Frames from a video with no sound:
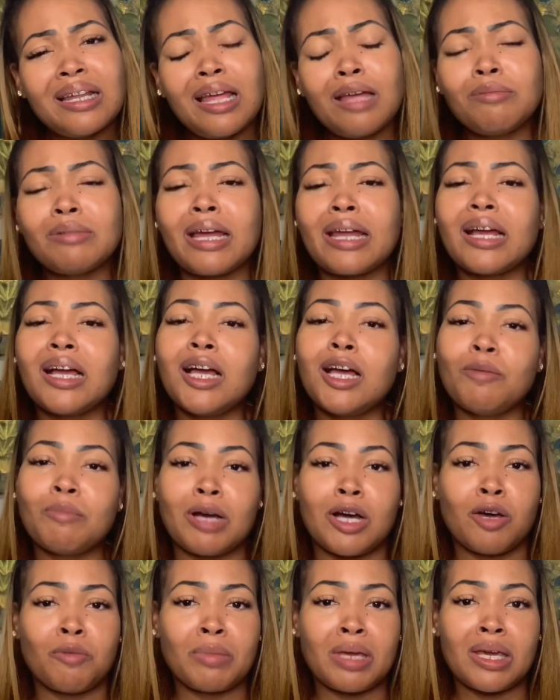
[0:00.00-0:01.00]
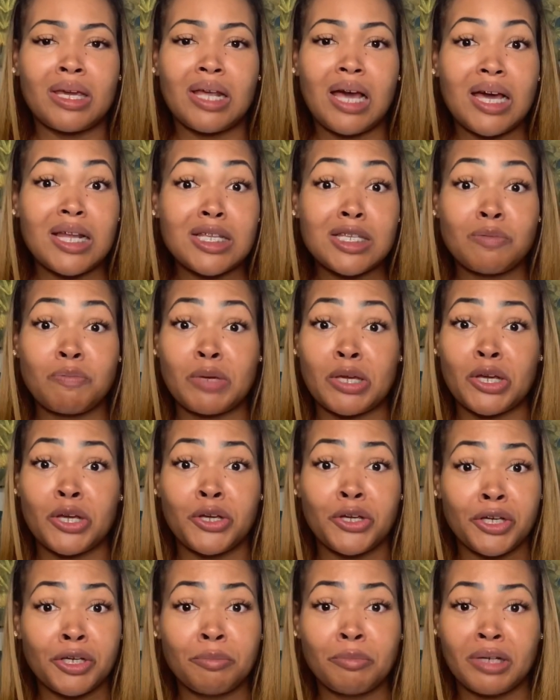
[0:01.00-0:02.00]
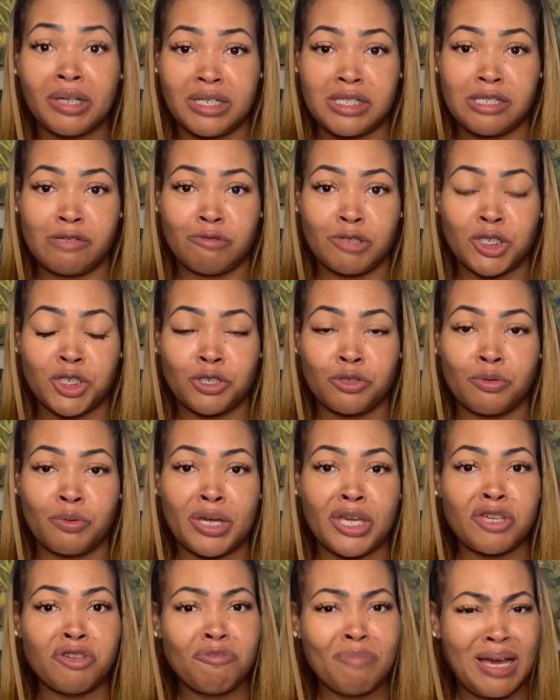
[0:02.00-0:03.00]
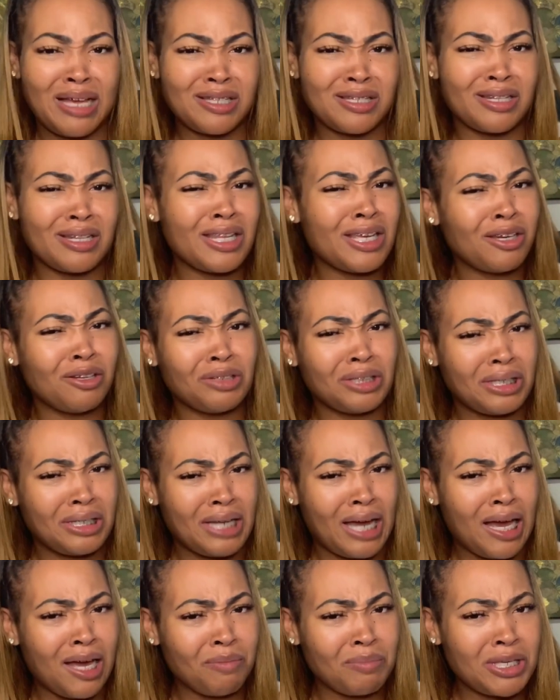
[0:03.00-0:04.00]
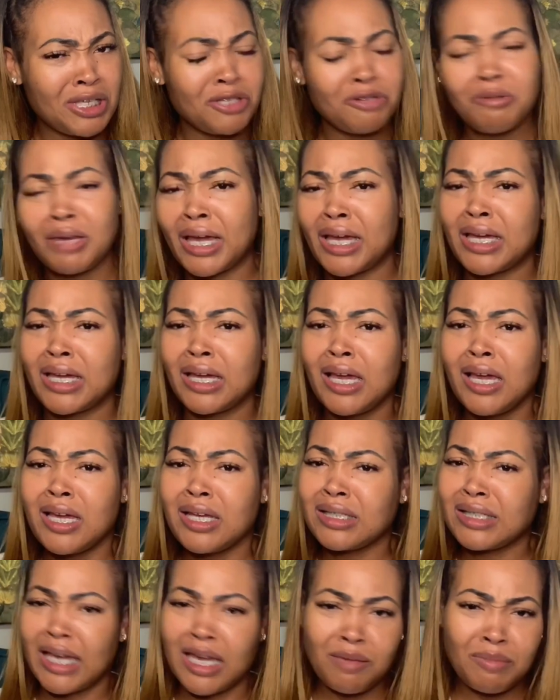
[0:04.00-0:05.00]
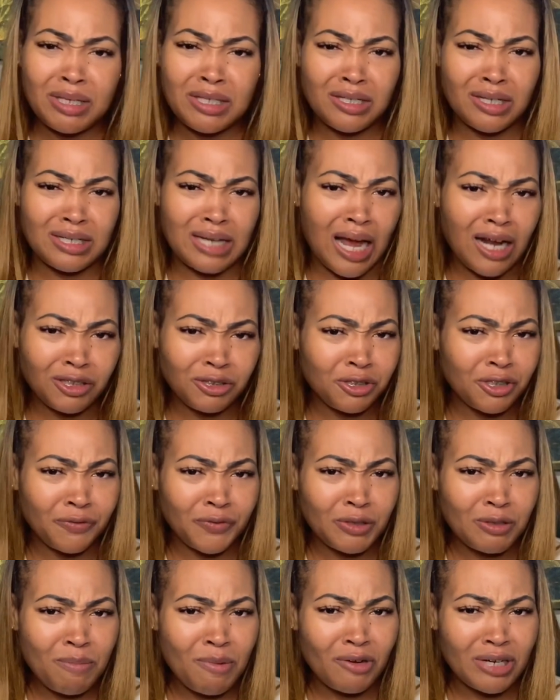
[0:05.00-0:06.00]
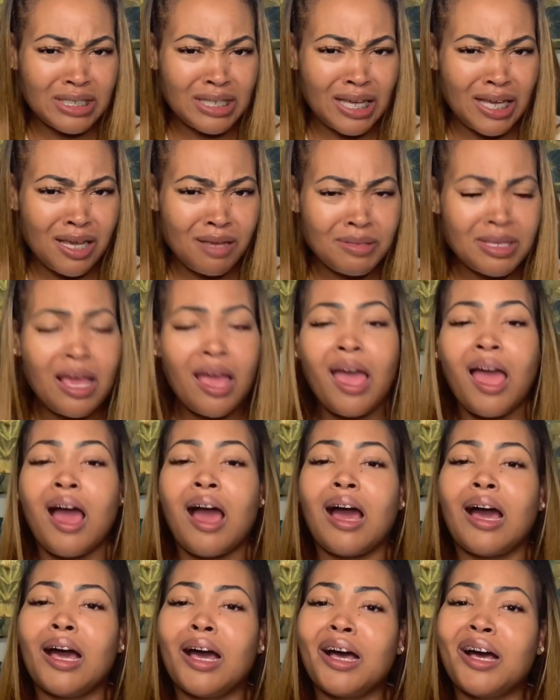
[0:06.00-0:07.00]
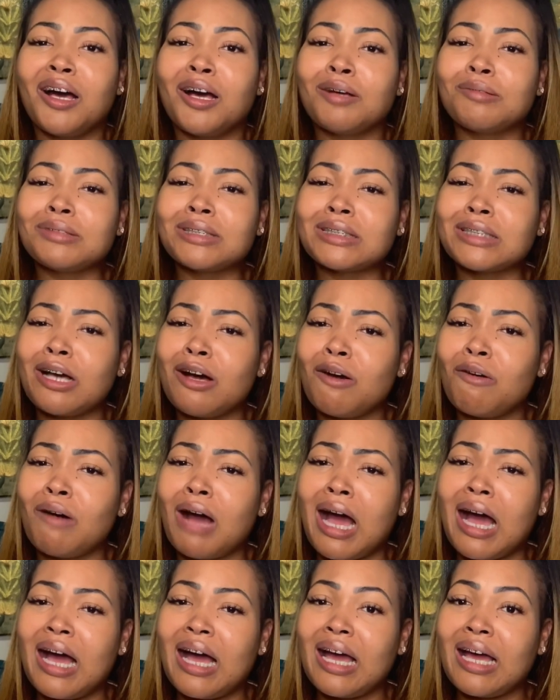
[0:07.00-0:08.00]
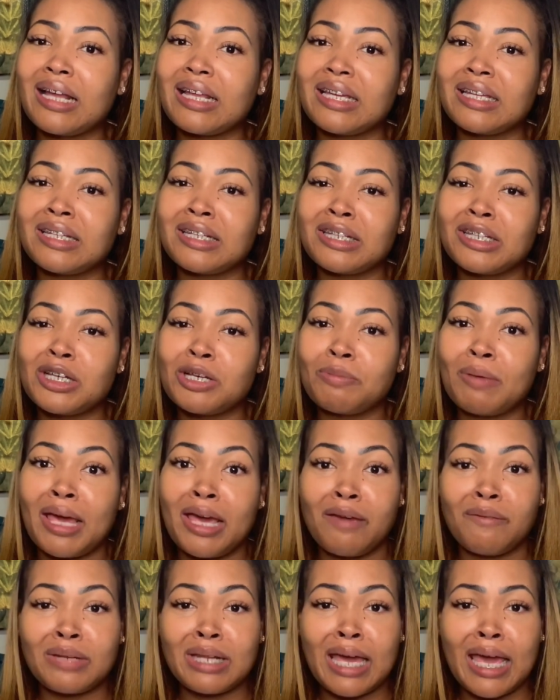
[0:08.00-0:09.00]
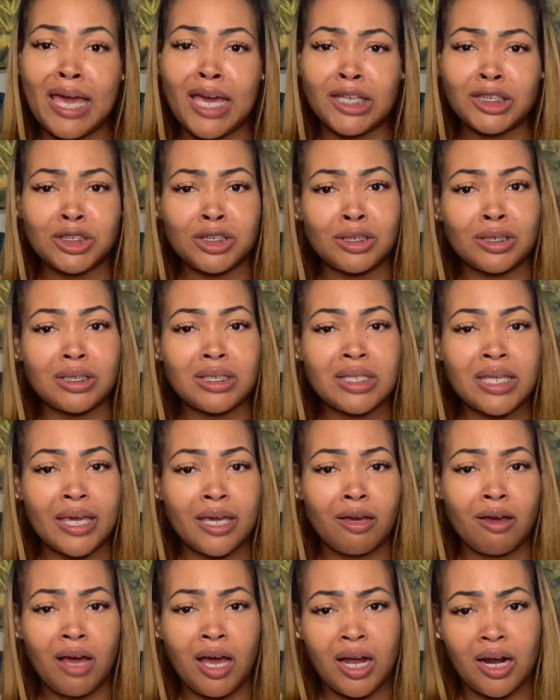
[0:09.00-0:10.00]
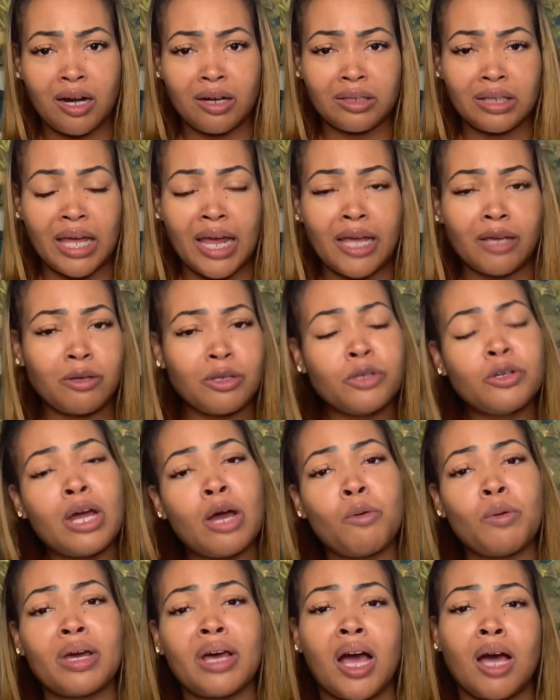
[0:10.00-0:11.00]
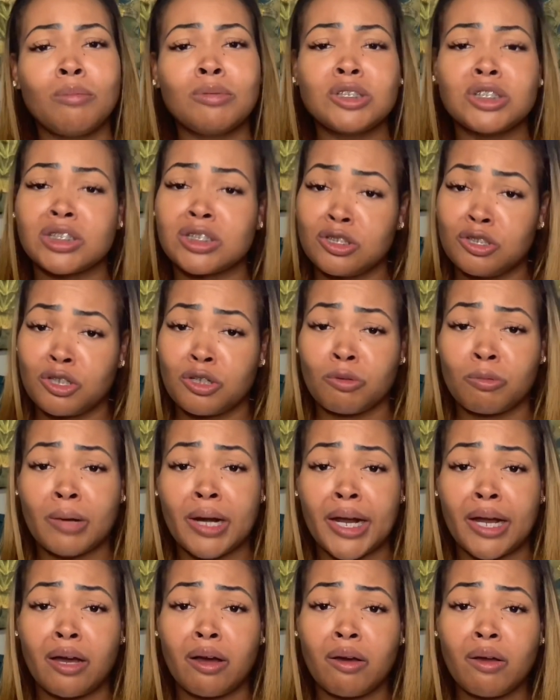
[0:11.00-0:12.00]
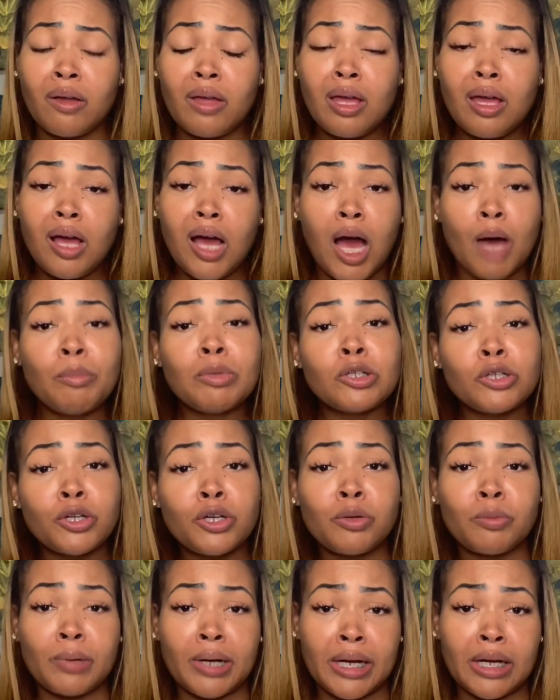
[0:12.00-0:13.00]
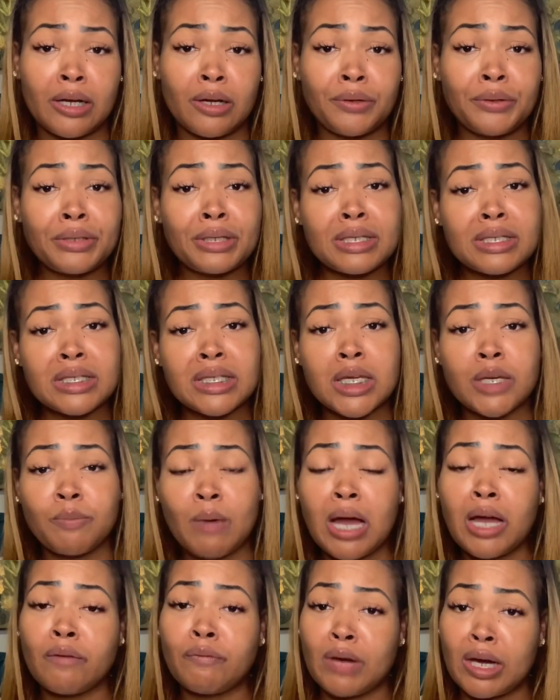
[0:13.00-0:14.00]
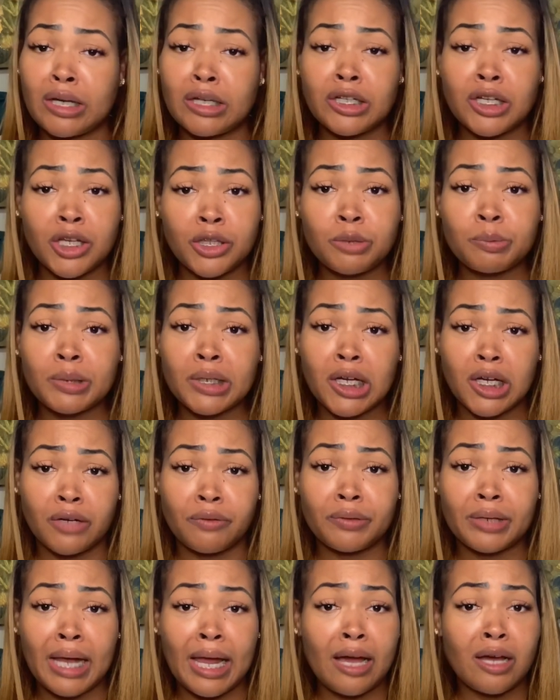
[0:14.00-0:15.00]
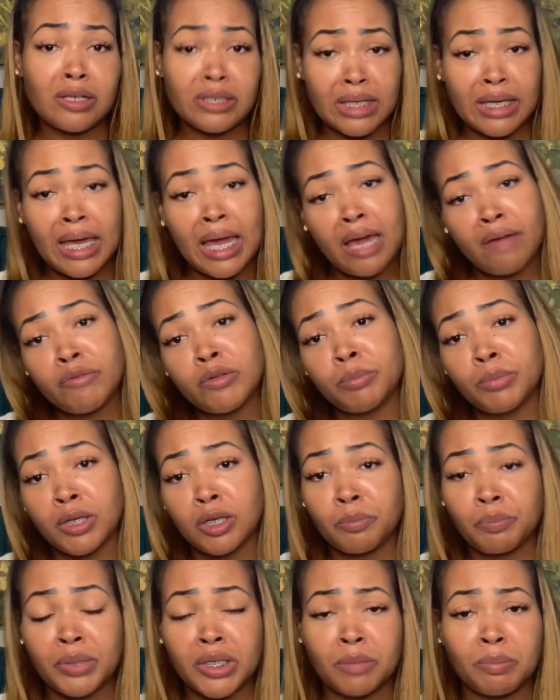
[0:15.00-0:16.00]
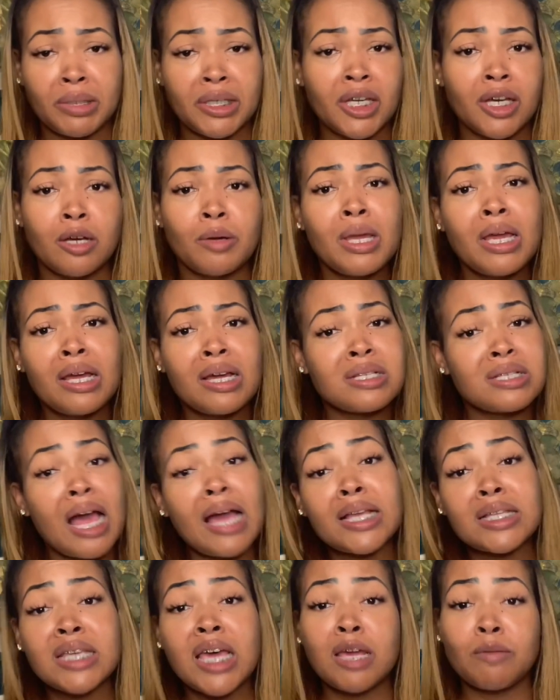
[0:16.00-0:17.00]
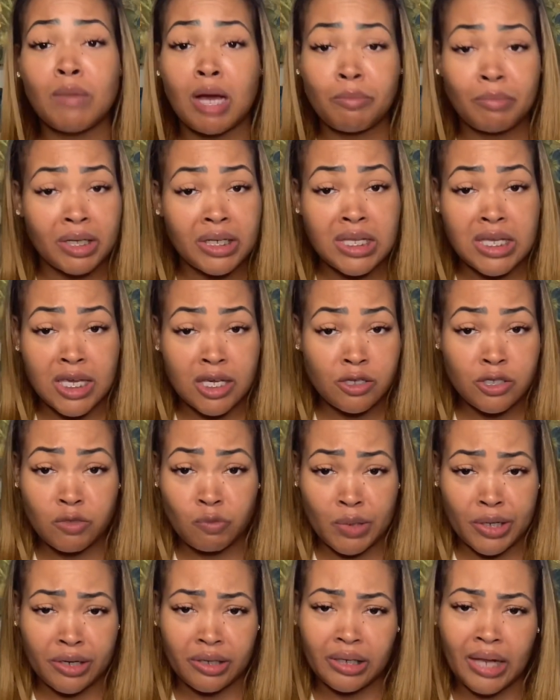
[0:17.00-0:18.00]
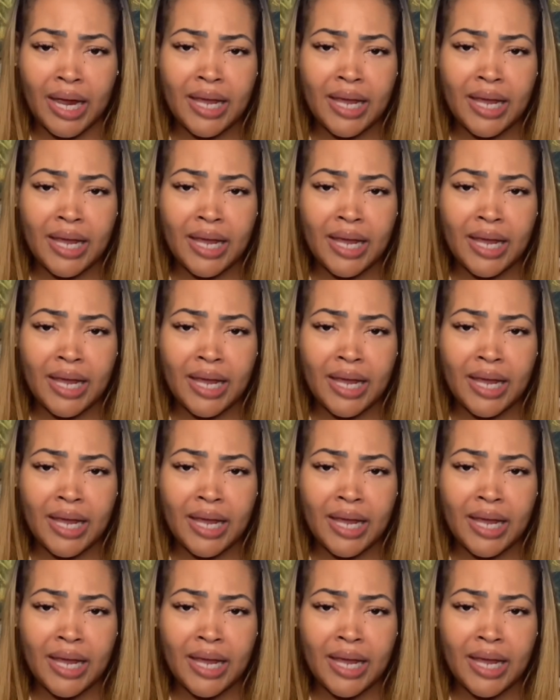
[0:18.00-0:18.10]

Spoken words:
I'm like, come on, man. I just spent good money with you, and you about to nickel and dime me? You can't take me to the doctor a few more times? So I ended up having to actually tell her, like, you know what? I'm going to just look around. I'm going to look around and see if I can find another recovery house and have them come pick me up, because I could take my money elsewhere.